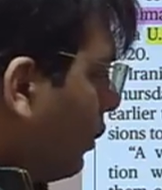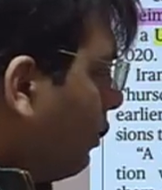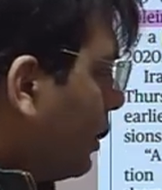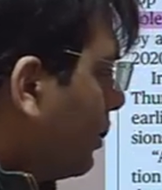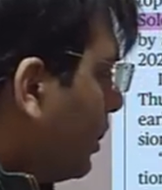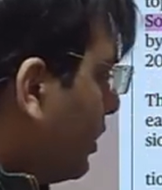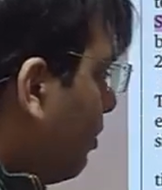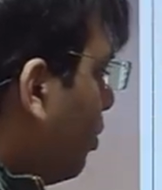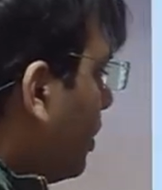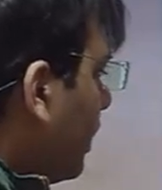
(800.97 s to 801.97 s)
was the
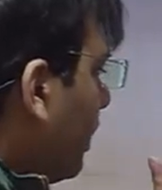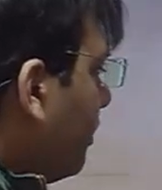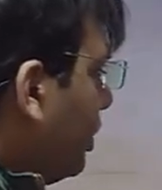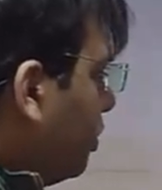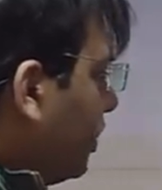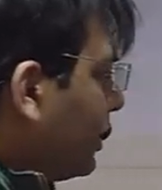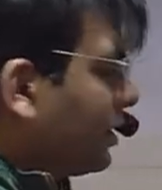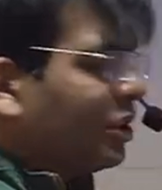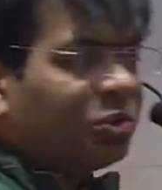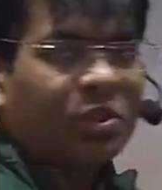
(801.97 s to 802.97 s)
supporter of the
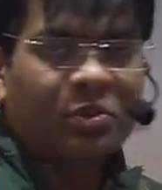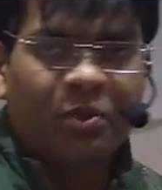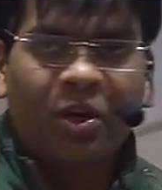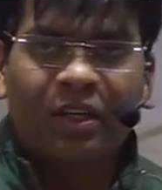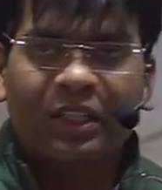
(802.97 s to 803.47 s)
US bloc.